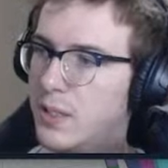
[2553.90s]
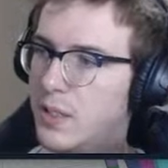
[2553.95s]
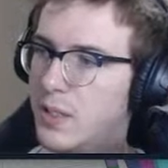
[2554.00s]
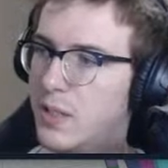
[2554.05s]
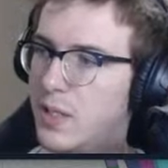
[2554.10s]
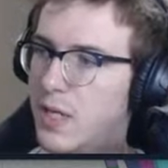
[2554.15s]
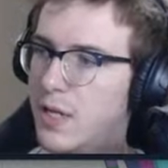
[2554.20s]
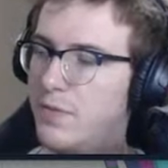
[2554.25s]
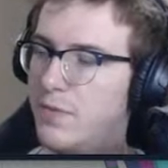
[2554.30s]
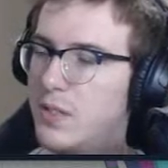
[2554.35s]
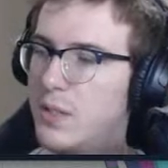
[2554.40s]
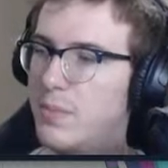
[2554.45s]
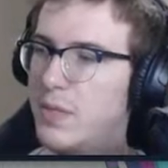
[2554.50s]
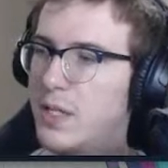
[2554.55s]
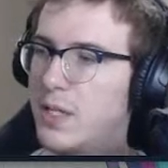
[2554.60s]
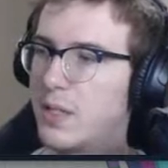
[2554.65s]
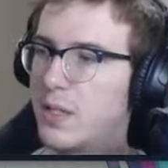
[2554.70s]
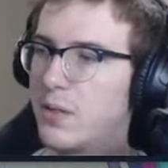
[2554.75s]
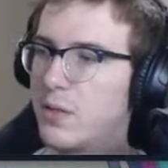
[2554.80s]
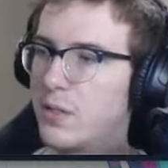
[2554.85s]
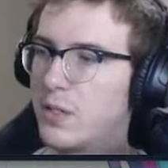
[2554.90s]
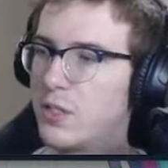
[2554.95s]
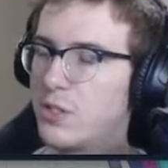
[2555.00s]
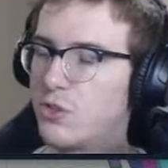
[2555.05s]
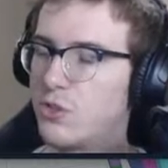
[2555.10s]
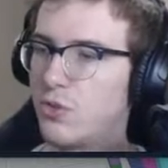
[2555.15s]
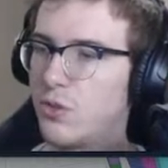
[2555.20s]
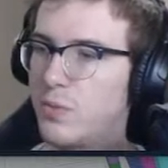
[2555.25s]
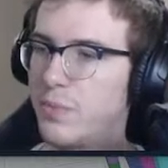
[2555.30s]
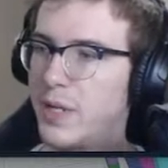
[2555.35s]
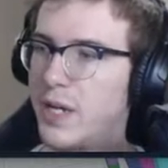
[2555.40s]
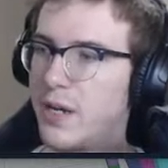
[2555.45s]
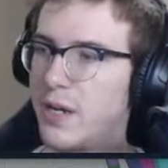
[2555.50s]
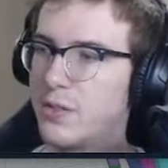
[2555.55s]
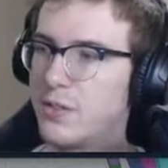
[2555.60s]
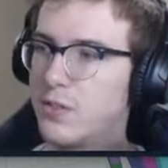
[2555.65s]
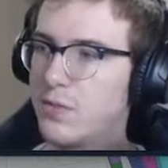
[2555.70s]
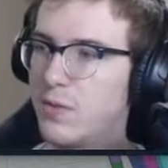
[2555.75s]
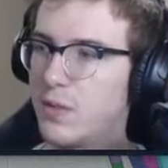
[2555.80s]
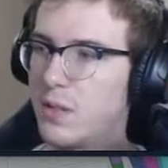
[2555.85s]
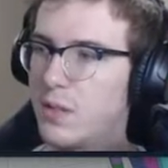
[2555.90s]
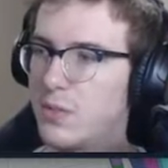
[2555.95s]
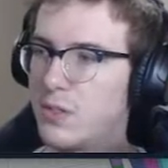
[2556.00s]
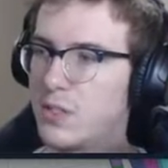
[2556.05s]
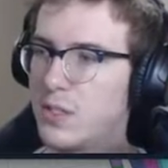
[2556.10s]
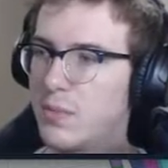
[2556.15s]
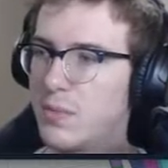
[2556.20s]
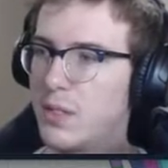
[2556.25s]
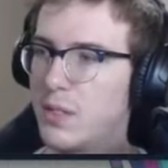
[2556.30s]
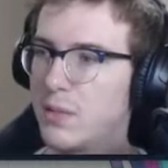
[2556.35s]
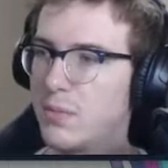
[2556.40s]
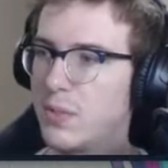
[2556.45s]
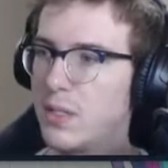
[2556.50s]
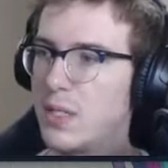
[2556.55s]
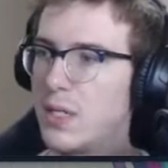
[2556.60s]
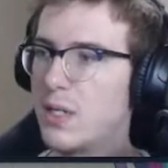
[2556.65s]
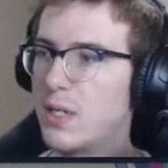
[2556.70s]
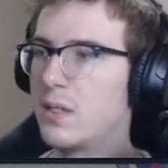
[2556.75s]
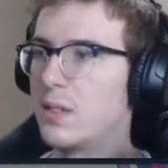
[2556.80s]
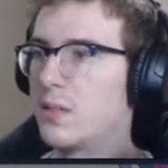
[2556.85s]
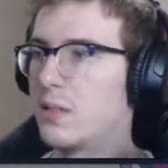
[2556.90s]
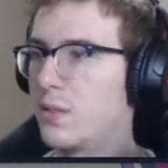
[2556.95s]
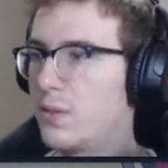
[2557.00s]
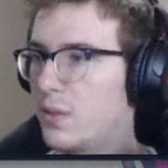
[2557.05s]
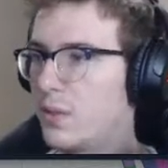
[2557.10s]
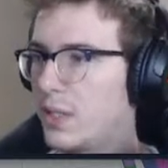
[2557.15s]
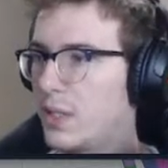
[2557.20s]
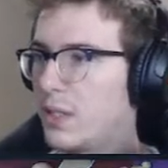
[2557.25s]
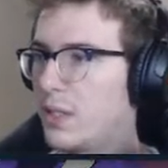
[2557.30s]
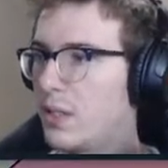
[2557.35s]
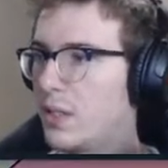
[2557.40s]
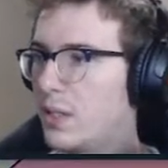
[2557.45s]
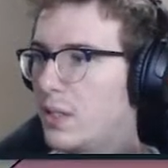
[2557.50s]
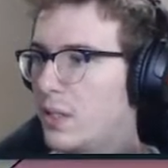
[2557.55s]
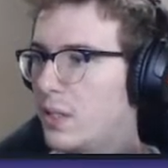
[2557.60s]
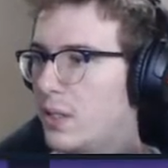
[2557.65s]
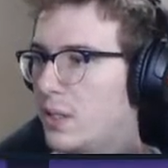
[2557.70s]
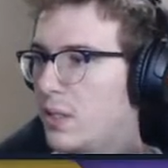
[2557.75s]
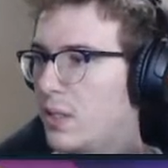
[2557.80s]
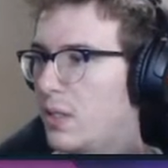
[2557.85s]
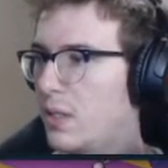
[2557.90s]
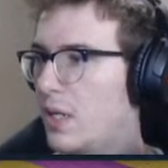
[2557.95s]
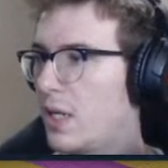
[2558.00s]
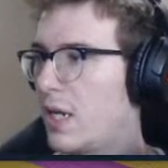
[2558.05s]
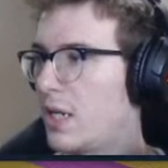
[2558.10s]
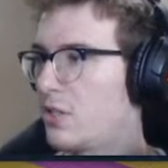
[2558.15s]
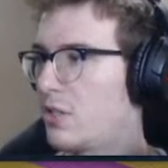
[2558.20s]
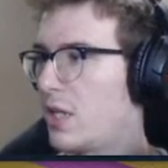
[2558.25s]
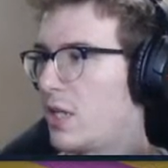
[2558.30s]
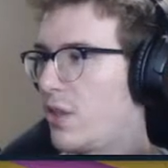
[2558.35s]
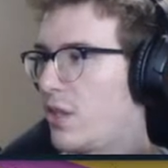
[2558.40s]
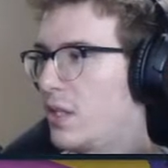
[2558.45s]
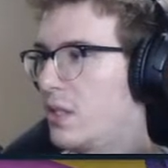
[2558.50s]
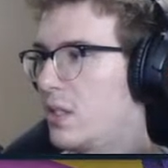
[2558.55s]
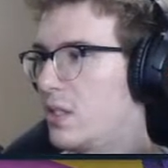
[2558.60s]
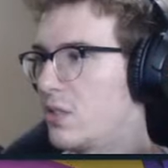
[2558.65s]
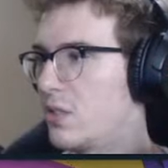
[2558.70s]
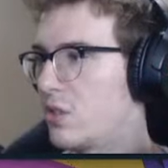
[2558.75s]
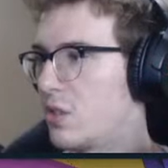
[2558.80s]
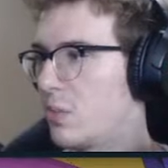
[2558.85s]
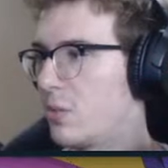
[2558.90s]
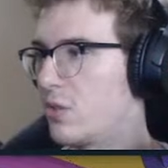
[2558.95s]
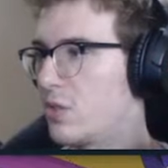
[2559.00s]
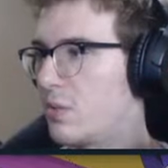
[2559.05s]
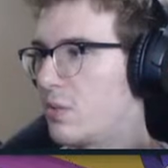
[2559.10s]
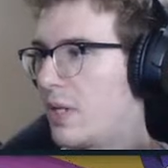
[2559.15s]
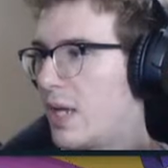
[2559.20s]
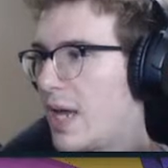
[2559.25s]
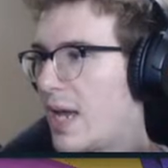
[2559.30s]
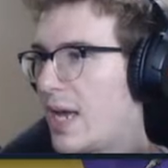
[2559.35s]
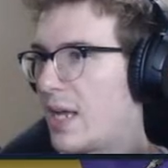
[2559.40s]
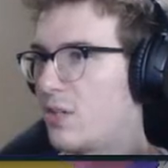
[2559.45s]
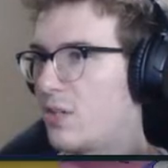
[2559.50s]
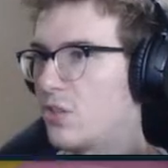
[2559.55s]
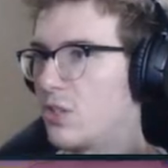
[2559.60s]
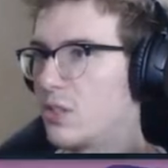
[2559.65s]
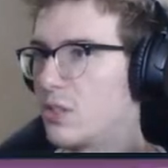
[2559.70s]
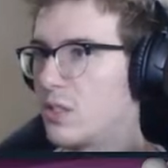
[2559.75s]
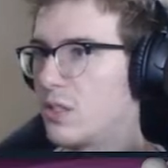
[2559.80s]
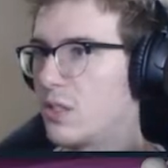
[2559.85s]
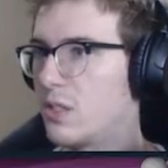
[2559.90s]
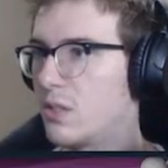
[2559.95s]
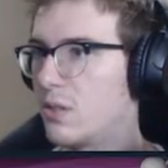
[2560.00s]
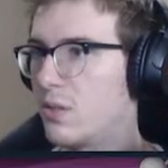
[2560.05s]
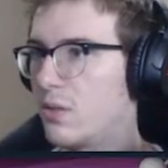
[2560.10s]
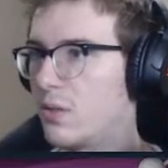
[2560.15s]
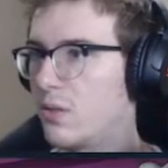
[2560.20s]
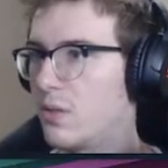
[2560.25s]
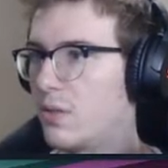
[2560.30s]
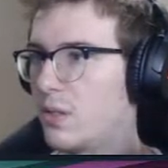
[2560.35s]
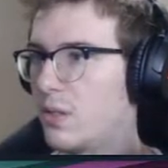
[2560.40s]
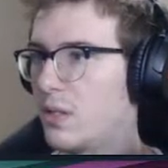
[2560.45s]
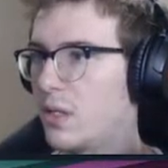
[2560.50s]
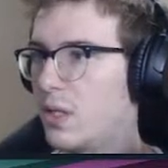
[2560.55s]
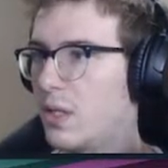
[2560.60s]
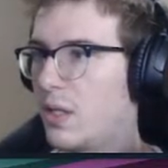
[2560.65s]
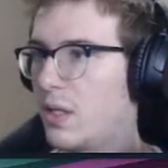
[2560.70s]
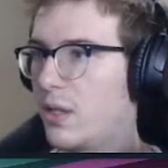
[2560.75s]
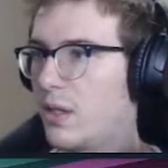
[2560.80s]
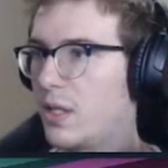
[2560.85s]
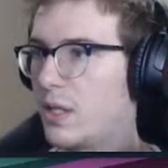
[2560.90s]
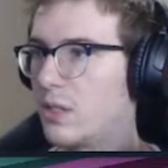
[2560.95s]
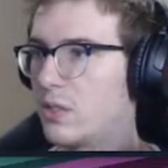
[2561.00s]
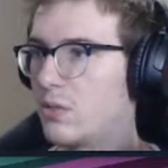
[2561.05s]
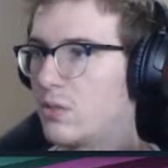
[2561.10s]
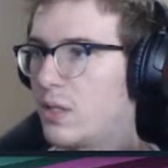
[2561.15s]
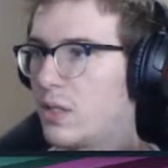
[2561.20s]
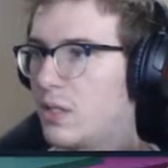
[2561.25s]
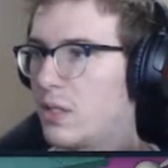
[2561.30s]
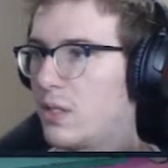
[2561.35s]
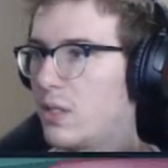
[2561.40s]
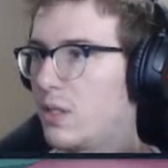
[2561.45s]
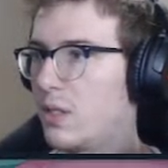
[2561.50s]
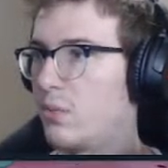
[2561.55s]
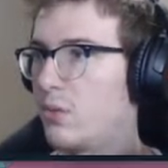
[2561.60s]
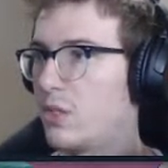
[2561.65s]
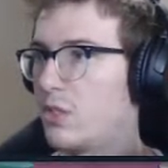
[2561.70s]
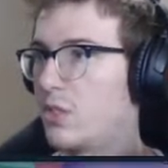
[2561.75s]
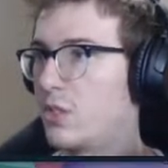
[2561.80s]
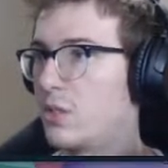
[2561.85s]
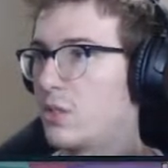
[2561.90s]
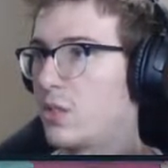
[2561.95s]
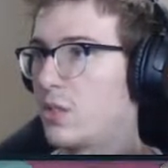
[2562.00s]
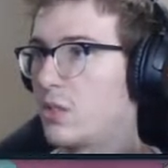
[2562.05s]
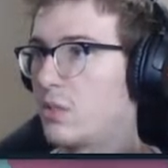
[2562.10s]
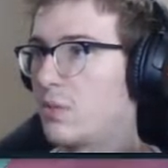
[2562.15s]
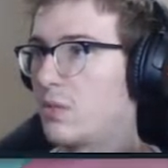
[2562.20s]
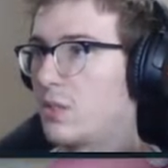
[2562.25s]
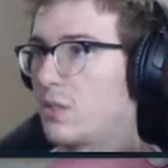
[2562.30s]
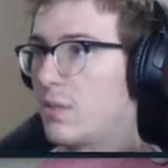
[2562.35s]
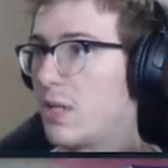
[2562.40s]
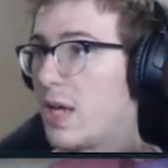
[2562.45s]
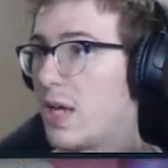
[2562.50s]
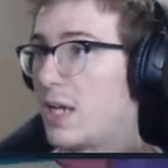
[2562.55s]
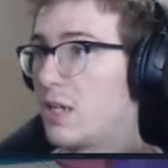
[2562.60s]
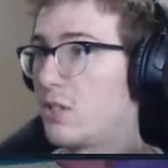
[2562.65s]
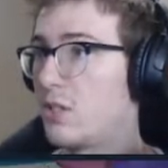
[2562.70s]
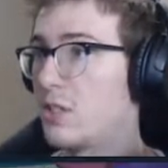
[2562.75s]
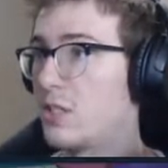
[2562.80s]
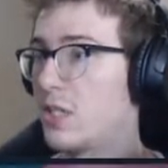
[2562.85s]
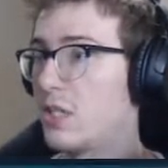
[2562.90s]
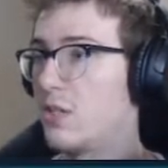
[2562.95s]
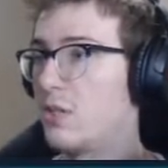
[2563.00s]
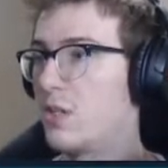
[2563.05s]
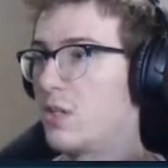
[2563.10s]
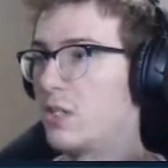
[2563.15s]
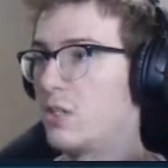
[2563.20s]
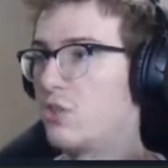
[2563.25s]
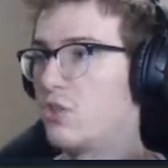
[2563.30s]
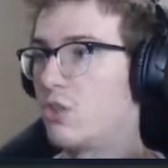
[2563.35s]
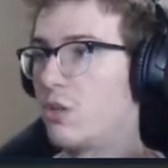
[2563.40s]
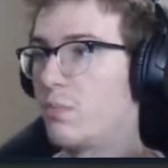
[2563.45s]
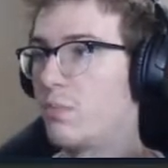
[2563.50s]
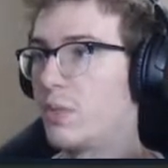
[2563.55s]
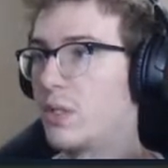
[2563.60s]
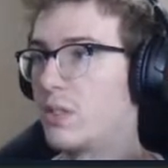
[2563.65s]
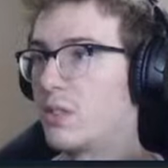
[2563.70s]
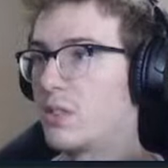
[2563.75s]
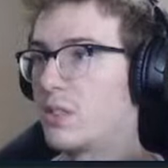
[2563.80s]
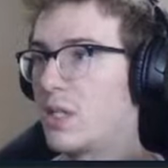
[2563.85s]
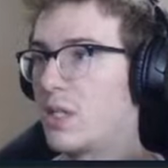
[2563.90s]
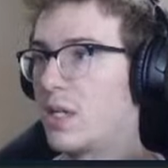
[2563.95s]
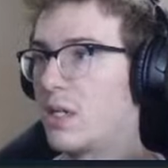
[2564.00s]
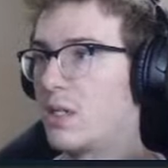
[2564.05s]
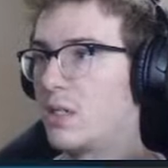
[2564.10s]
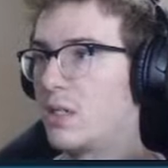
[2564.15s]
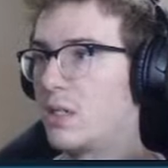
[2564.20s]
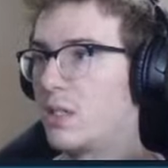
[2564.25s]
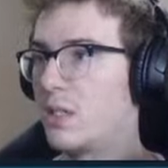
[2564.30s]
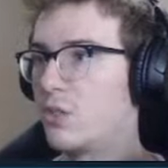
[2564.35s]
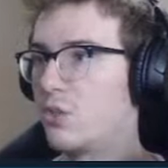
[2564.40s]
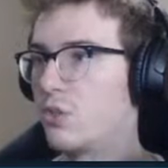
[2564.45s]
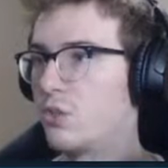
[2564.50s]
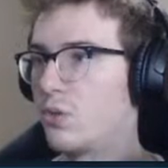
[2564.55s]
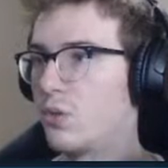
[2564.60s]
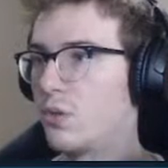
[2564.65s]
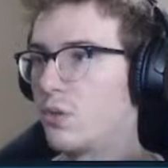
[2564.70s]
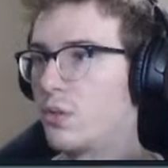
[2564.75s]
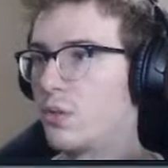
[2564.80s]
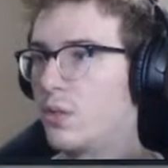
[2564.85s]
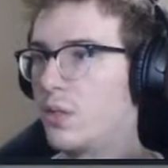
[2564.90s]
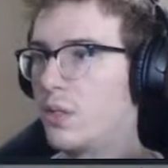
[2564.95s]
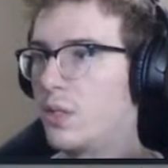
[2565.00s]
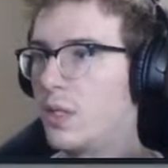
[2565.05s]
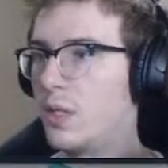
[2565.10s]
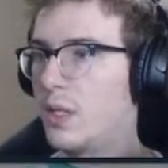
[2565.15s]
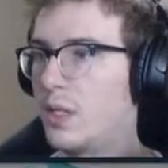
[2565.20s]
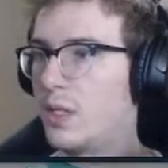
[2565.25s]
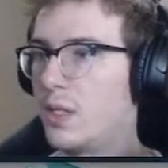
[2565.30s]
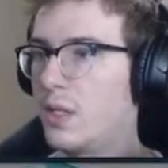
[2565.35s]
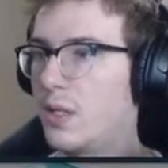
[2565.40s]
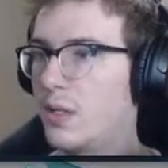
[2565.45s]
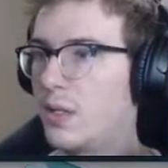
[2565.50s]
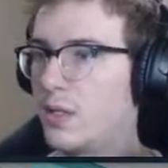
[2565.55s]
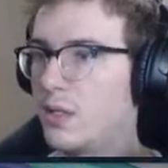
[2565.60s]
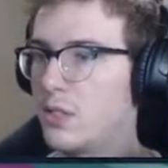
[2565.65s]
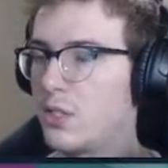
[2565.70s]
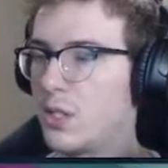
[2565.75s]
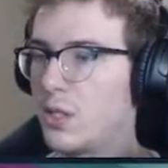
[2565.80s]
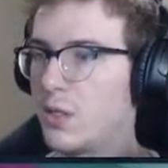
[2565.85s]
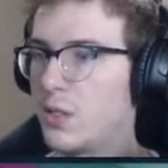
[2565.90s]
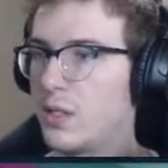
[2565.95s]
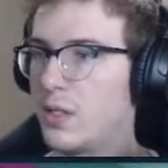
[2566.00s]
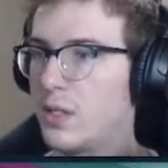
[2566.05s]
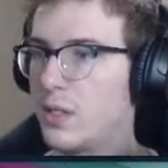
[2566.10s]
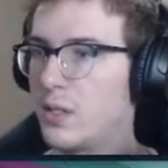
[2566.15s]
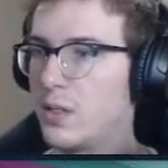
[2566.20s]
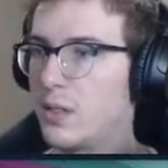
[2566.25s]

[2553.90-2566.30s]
I'll have to make little control panels for them or something, but yeah, totally. Actually, I think these are supposed to be hatches. These little things right here, I'm pretty sure they're supposed to be hatches that you, like, jump inside to control the turret.